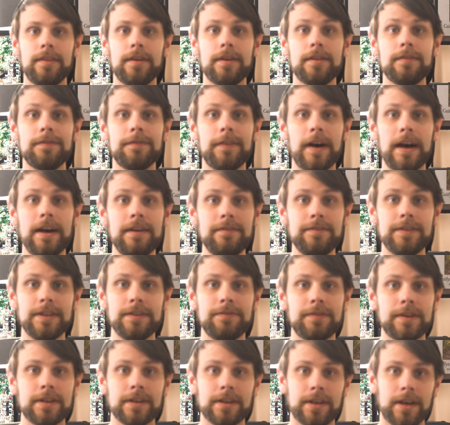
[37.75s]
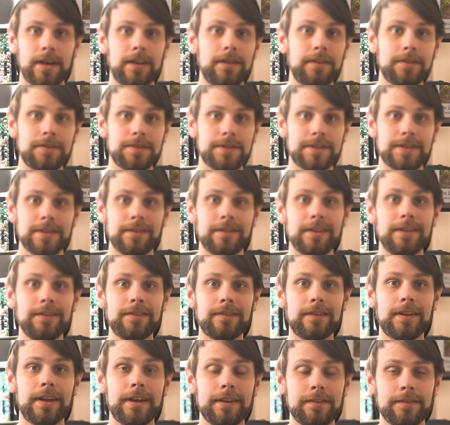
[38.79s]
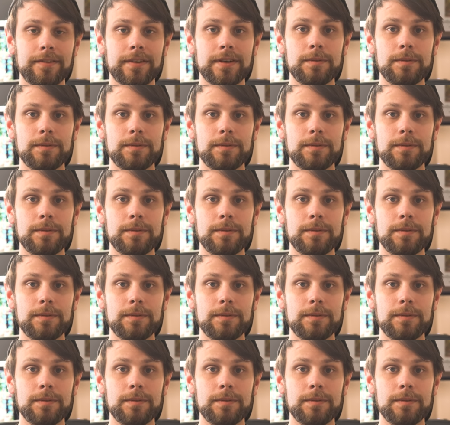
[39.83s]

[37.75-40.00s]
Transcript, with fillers: There are five different colors that these lands